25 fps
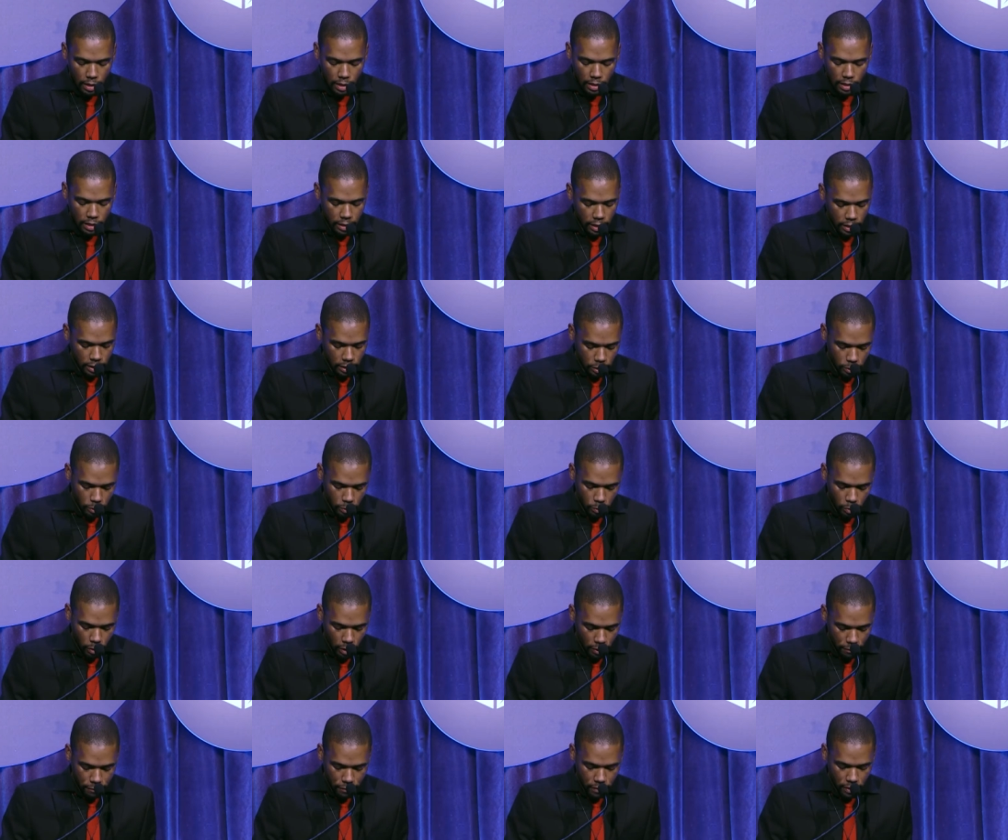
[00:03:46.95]
scissored
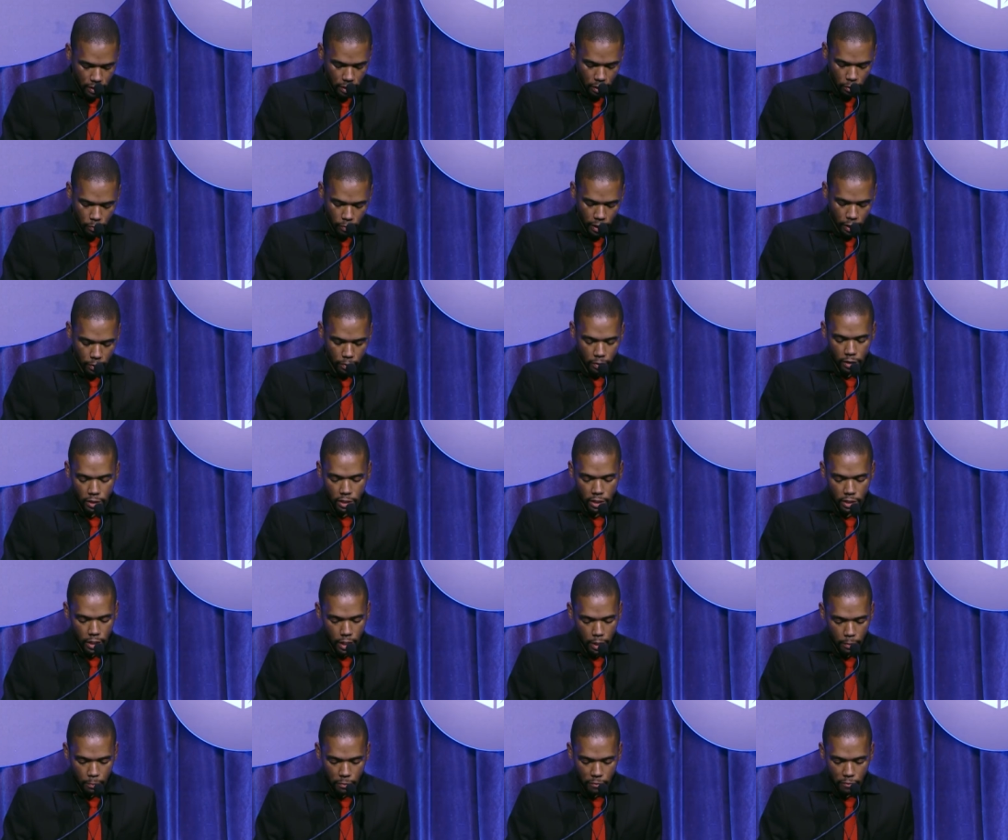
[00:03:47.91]
roughly around the
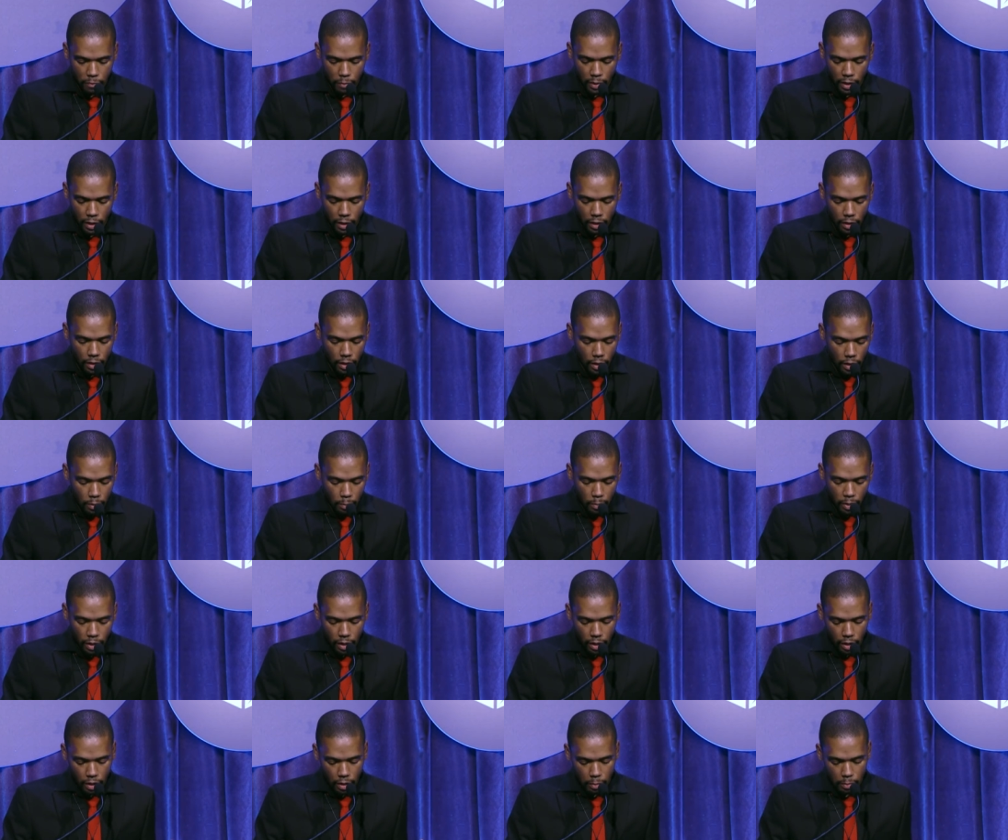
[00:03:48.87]
shape of me,
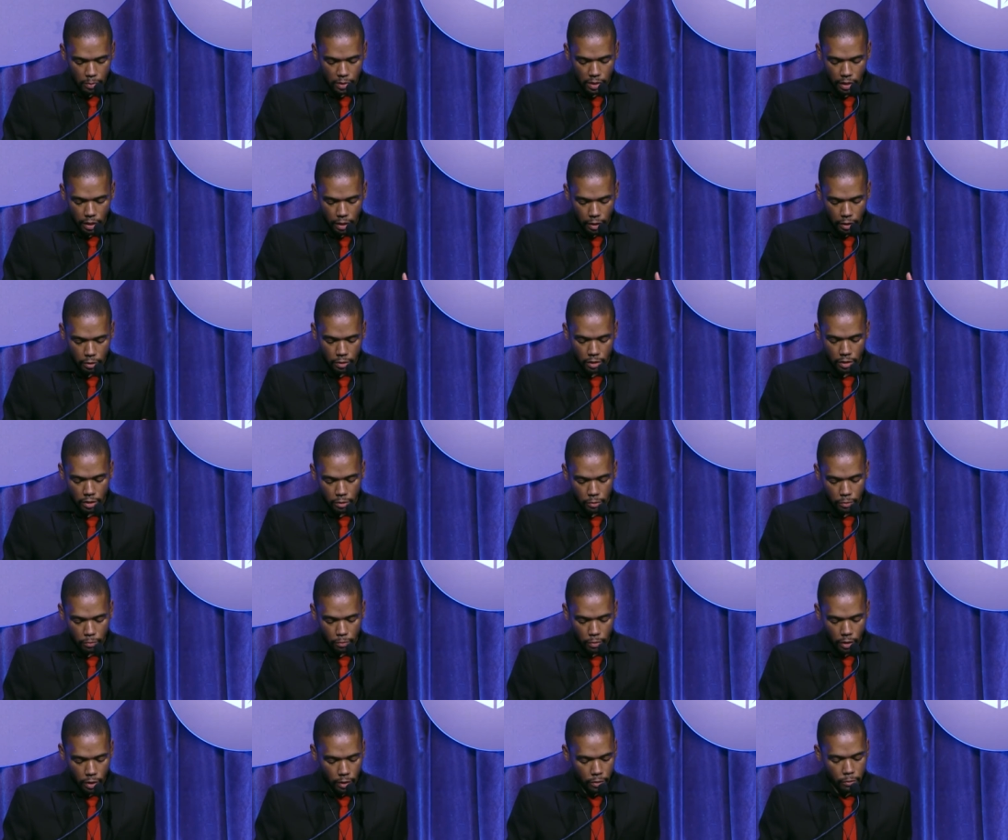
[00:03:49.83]
becomes utterly
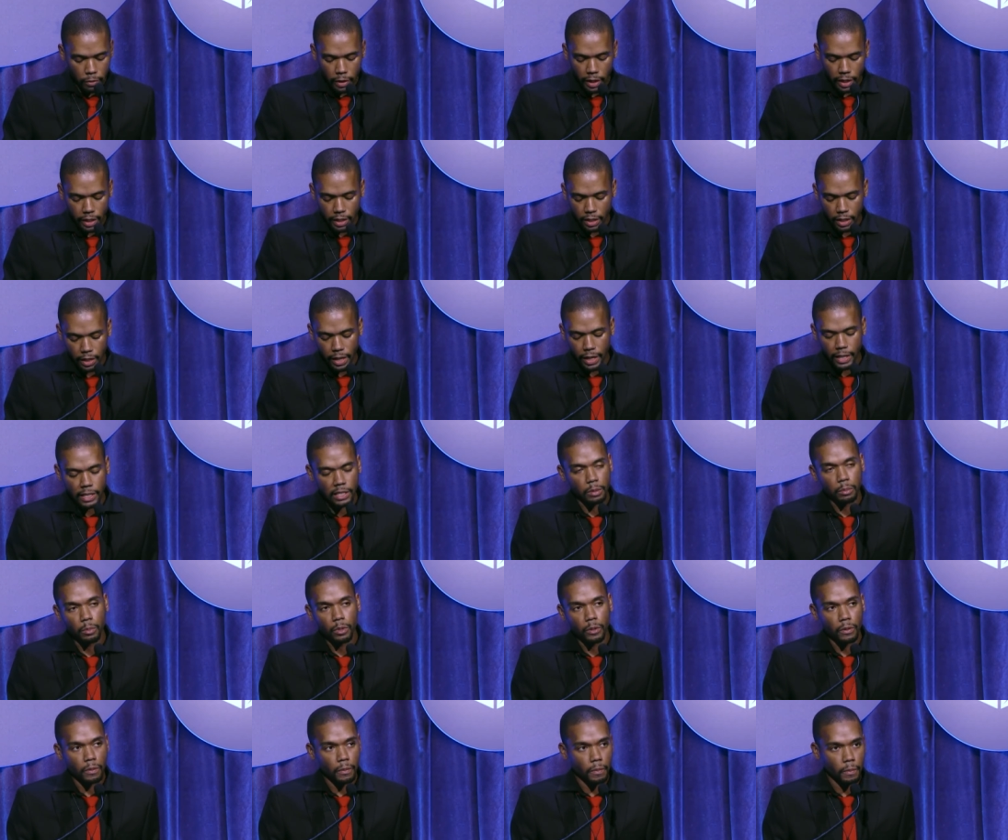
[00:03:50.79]

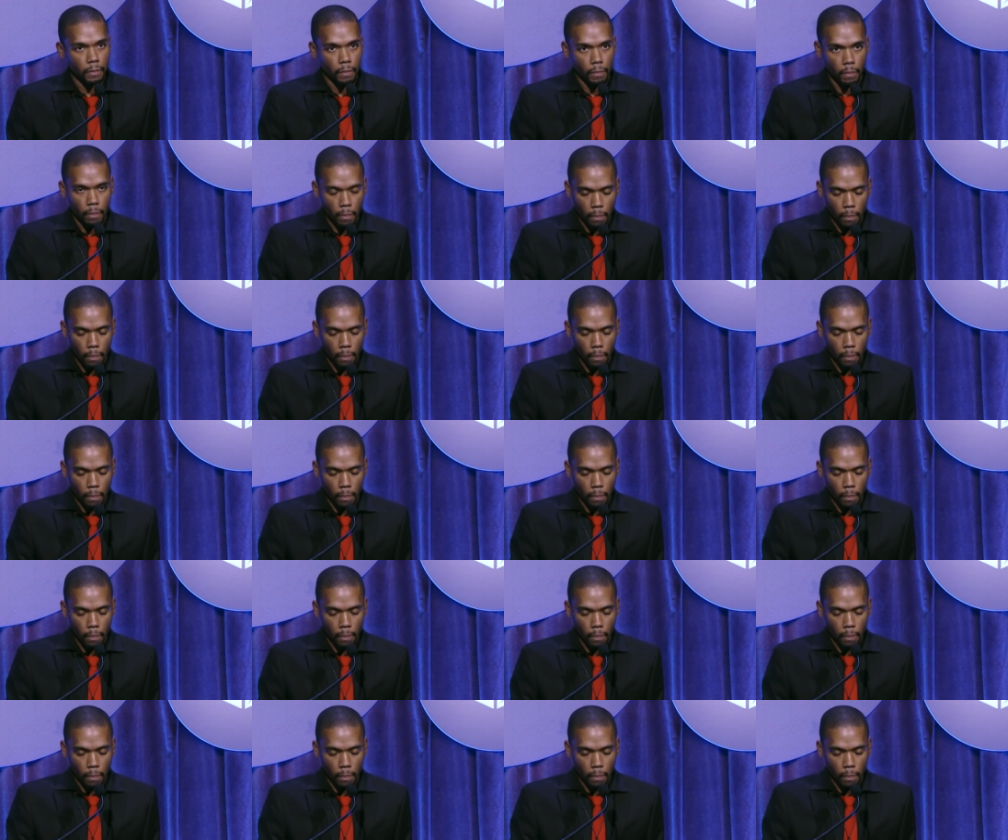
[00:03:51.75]
unrecognizable.